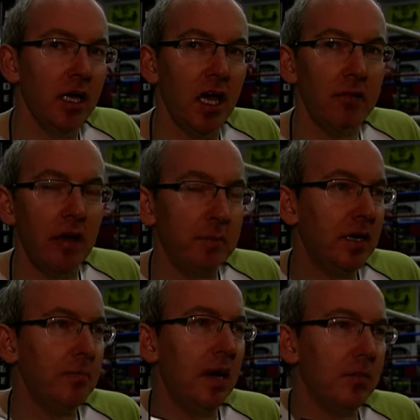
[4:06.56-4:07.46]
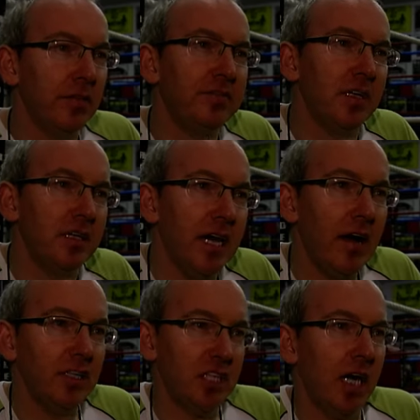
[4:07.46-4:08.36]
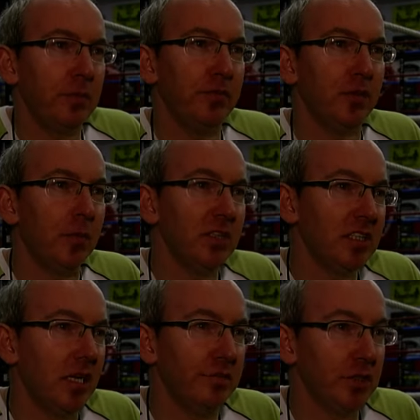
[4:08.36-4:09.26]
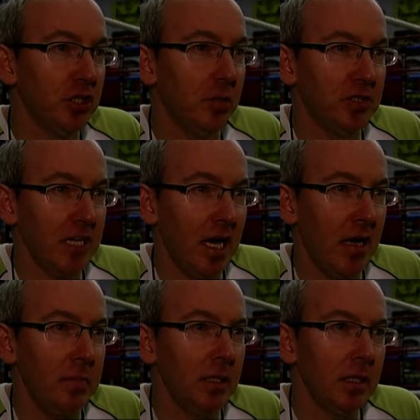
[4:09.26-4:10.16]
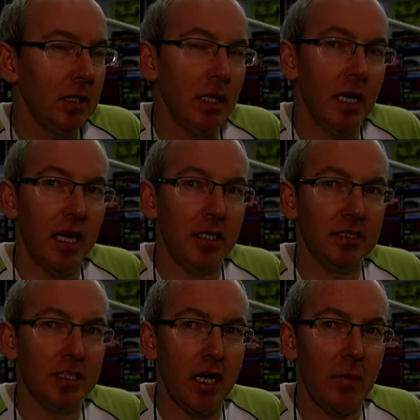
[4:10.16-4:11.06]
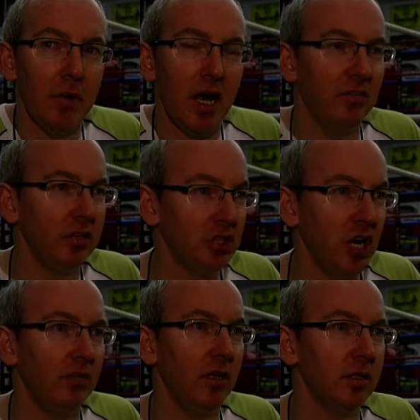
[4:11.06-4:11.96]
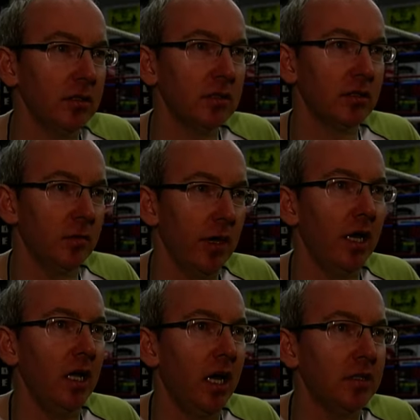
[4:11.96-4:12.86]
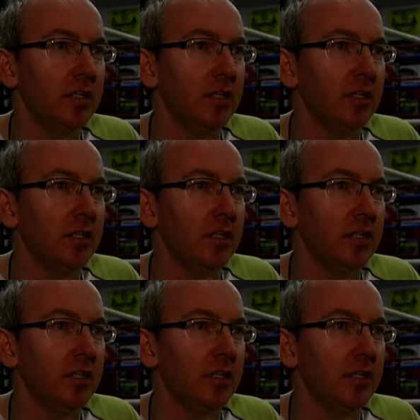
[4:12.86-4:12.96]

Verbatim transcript: I've been a member of the, the Irish High Performance Team for some time and um, having travelled quite a lot